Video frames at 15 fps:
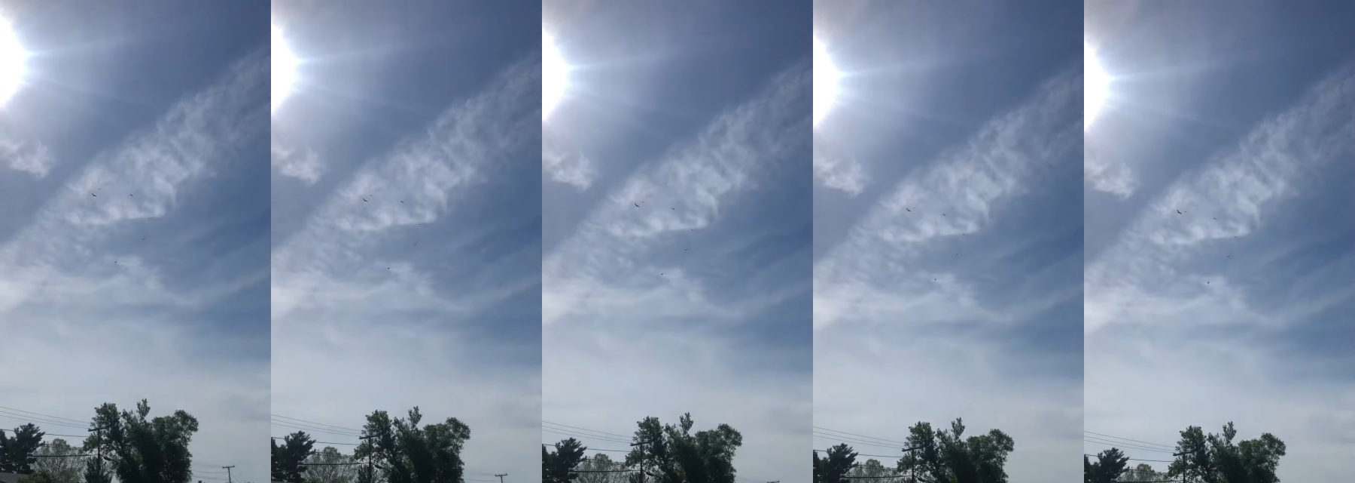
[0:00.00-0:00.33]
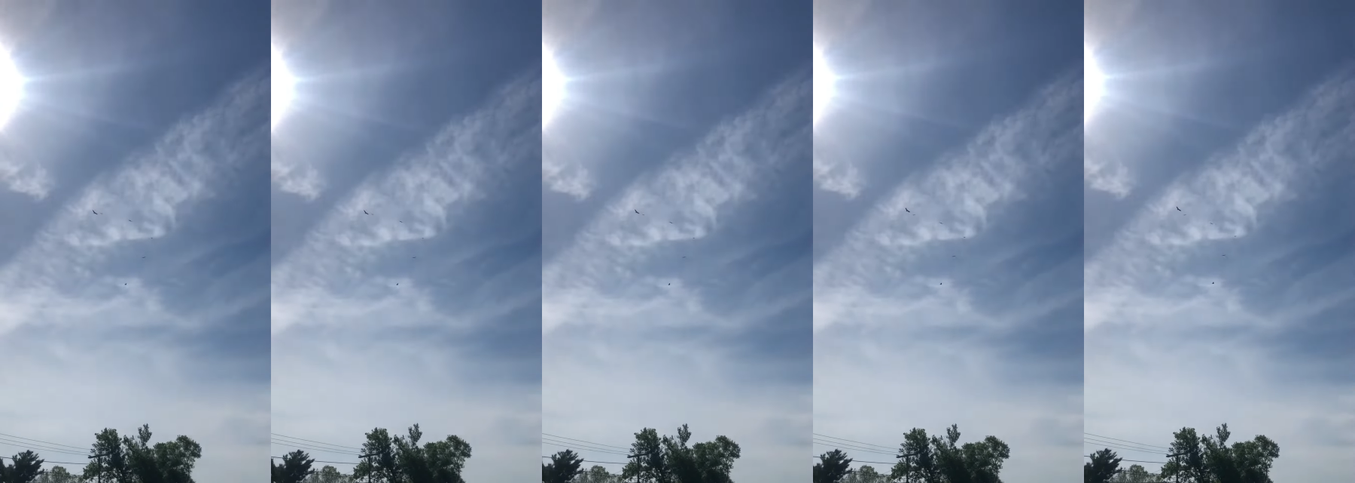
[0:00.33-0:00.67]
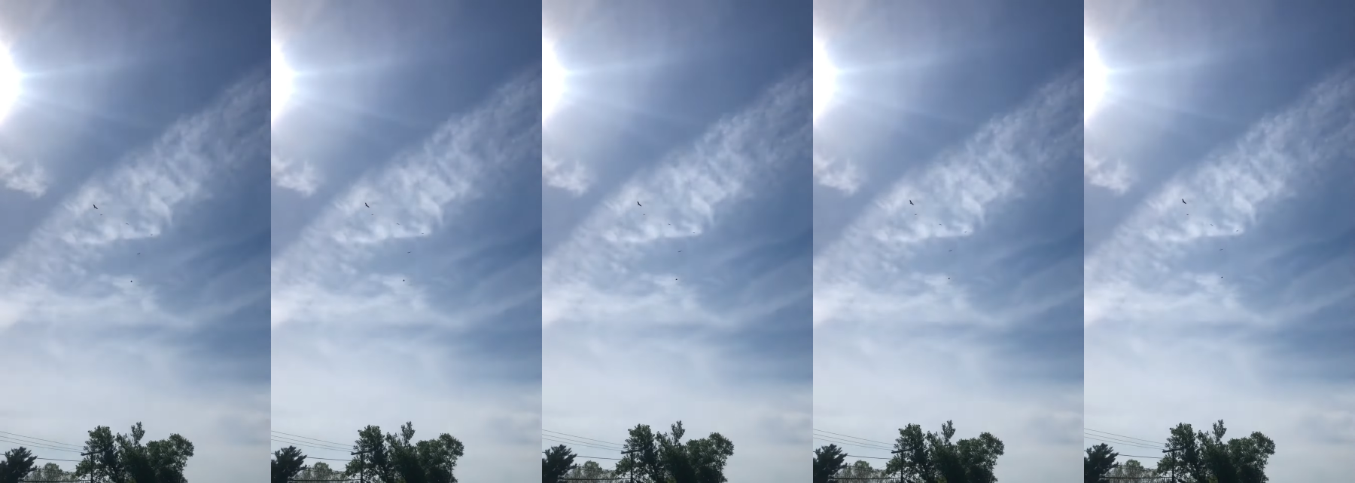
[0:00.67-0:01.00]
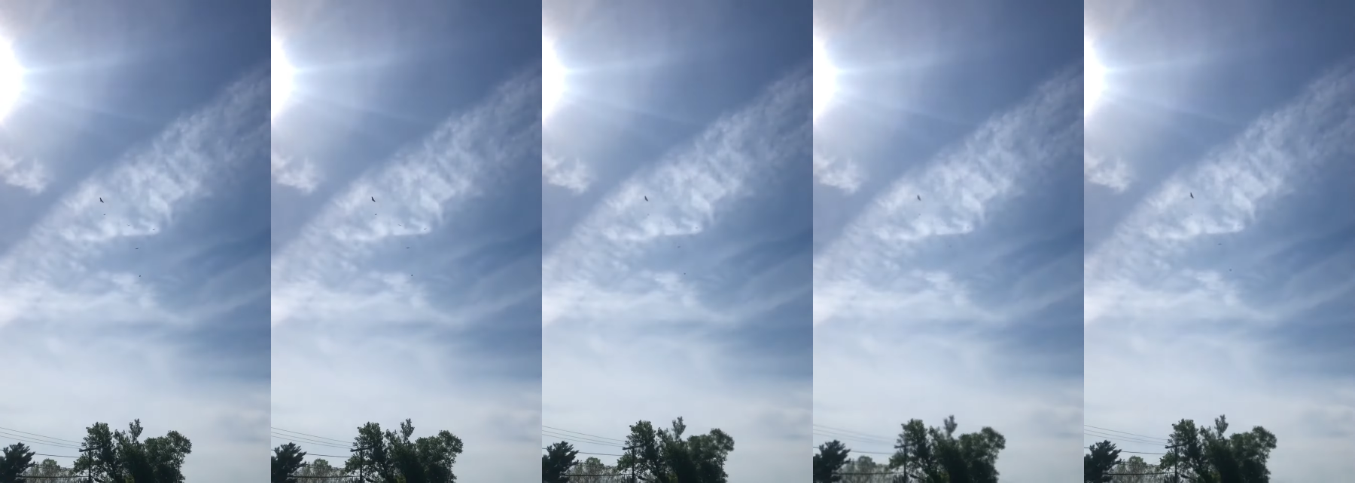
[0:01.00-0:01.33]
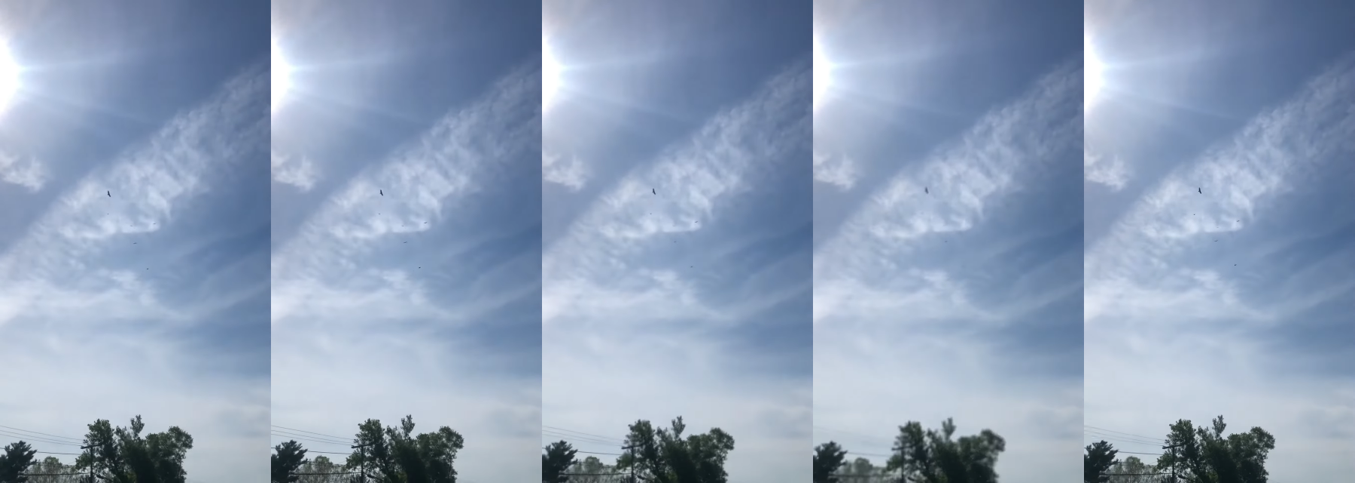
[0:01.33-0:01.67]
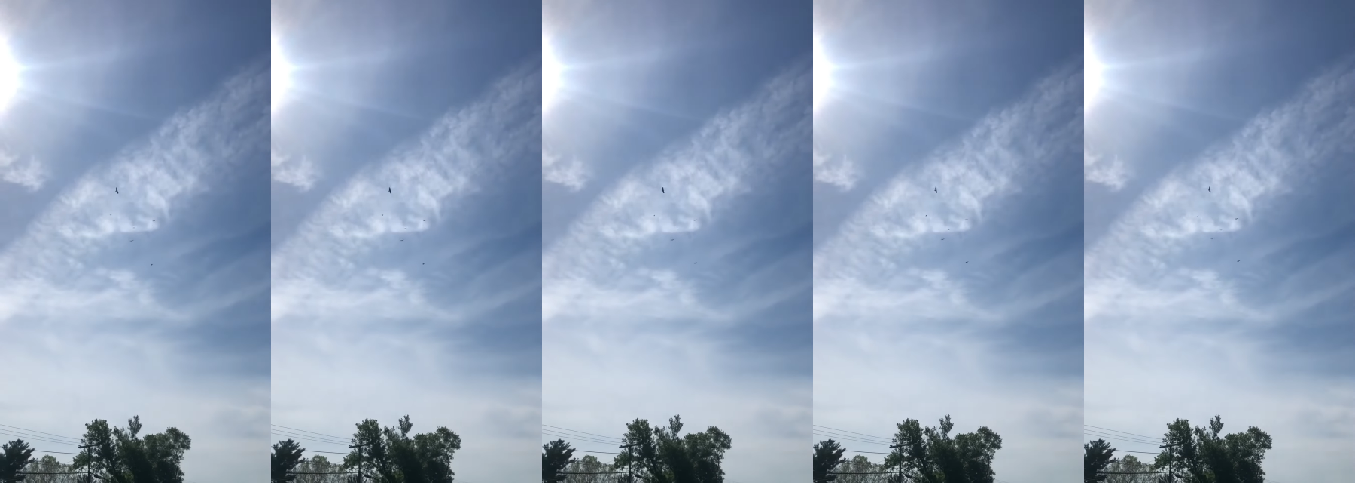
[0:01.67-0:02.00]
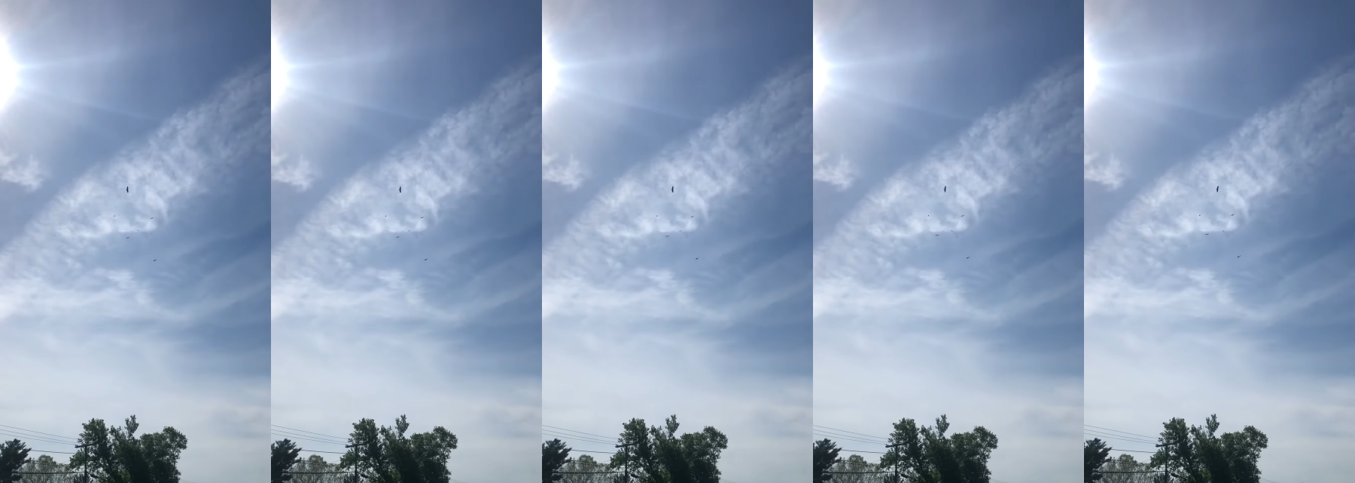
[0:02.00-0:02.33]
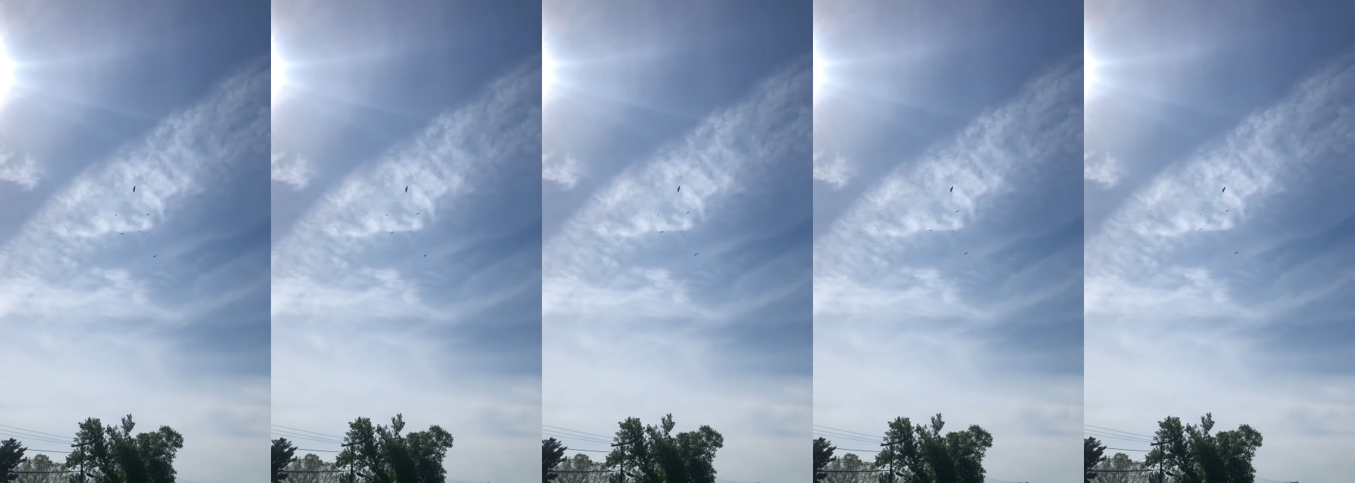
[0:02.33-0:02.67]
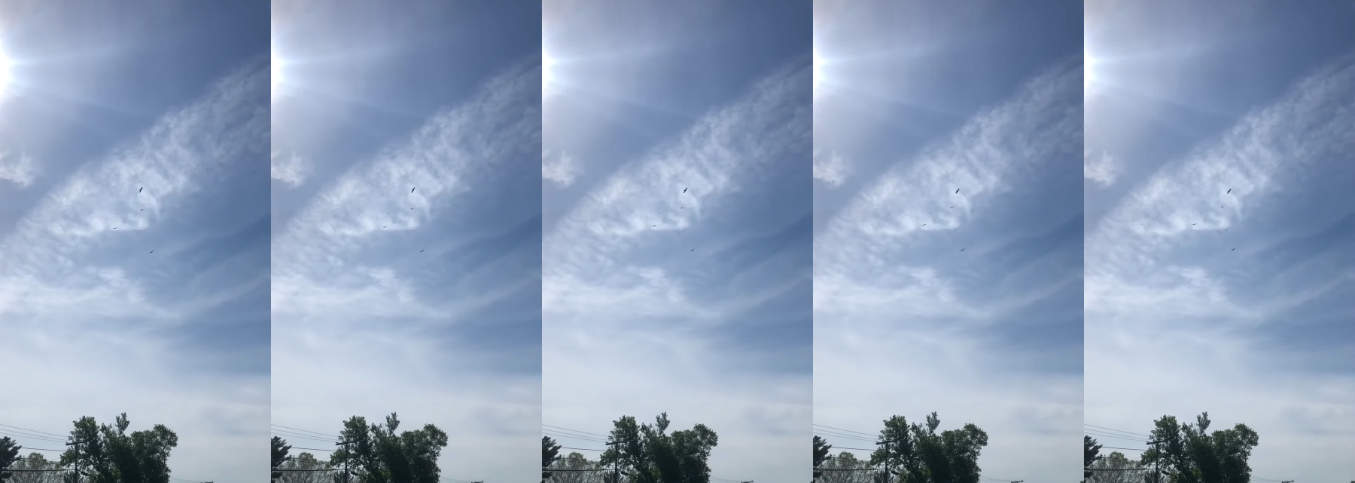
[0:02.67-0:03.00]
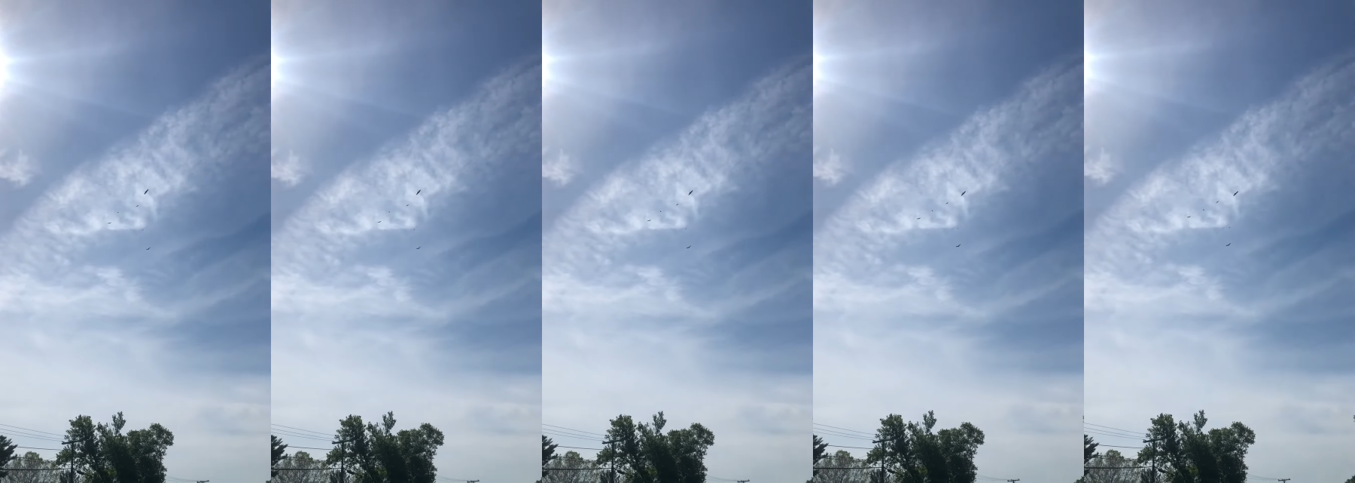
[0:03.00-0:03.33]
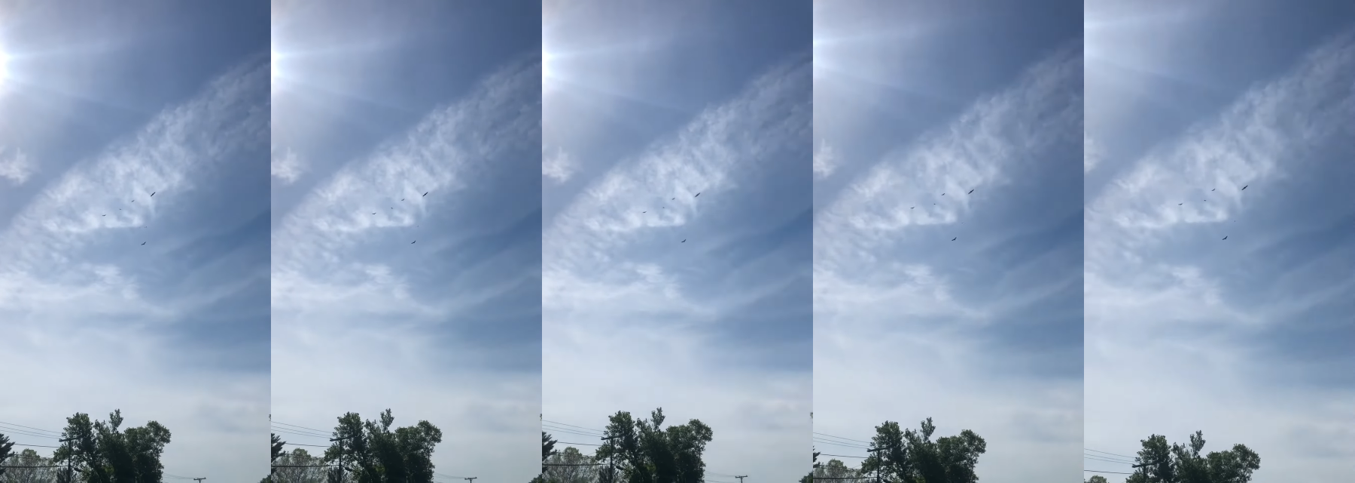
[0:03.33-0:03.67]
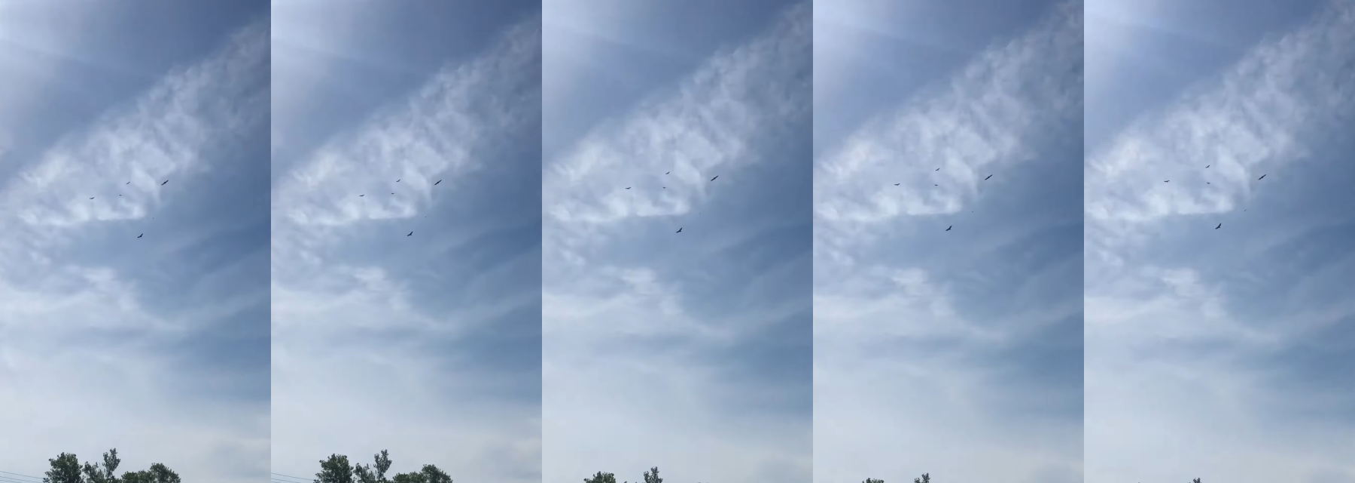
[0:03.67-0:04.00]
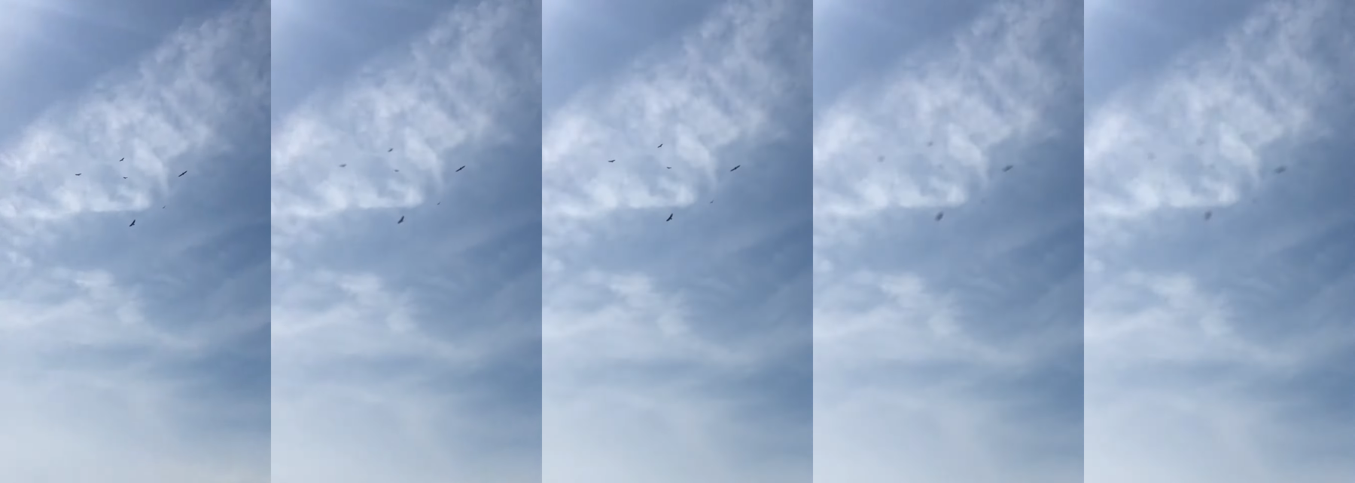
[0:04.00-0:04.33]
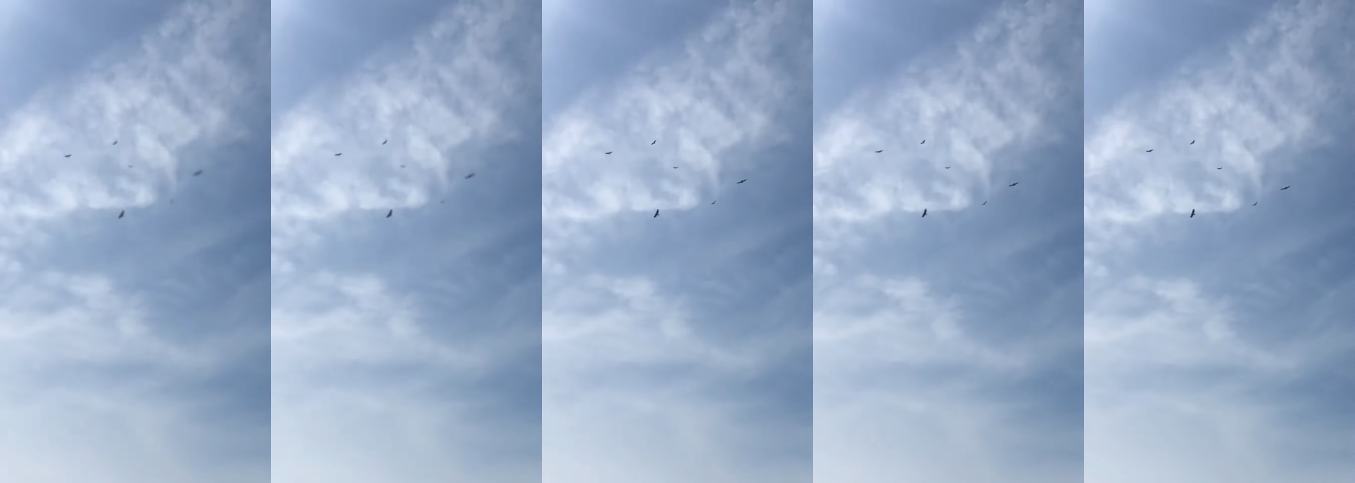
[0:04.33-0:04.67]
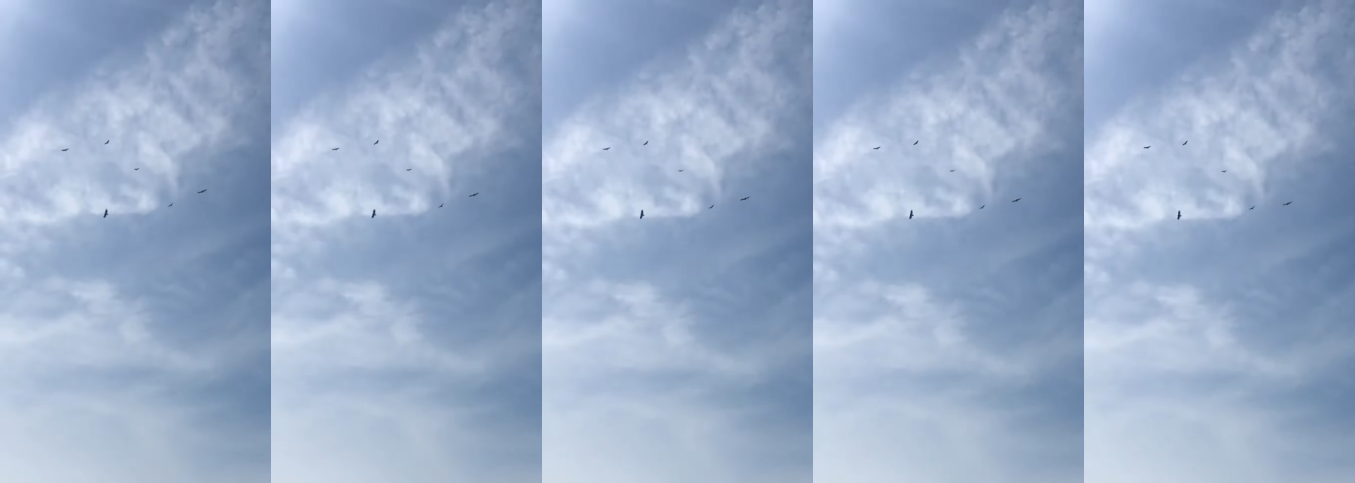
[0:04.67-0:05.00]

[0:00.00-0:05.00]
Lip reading: No face is visible, so there are no lips to read.